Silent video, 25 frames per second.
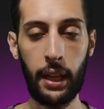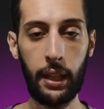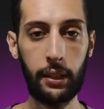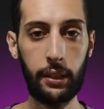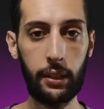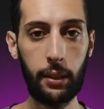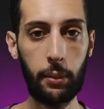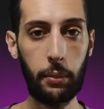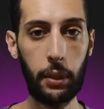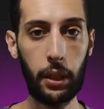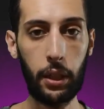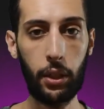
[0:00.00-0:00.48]

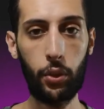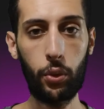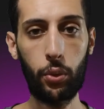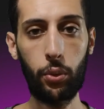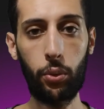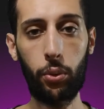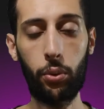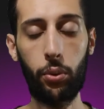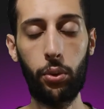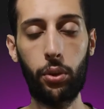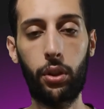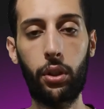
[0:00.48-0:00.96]
the
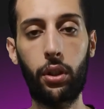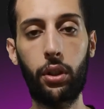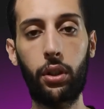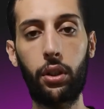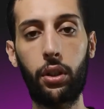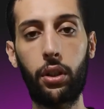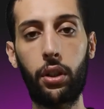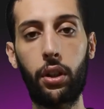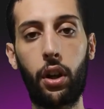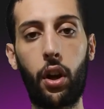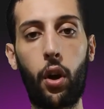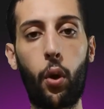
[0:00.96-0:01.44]
menu
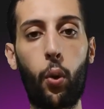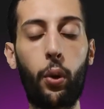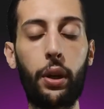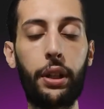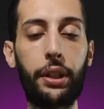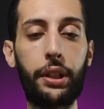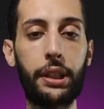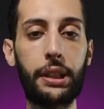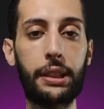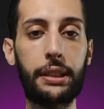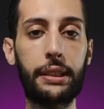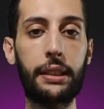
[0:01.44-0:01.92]
or
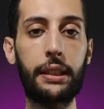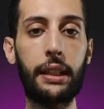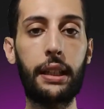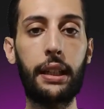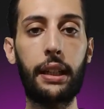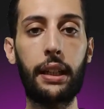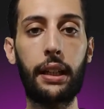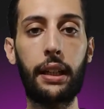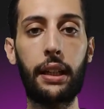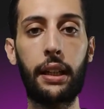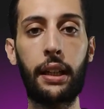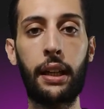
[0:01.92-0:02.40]
where is
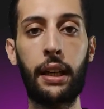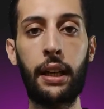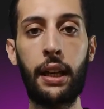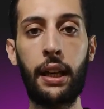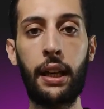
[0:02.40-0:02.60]
the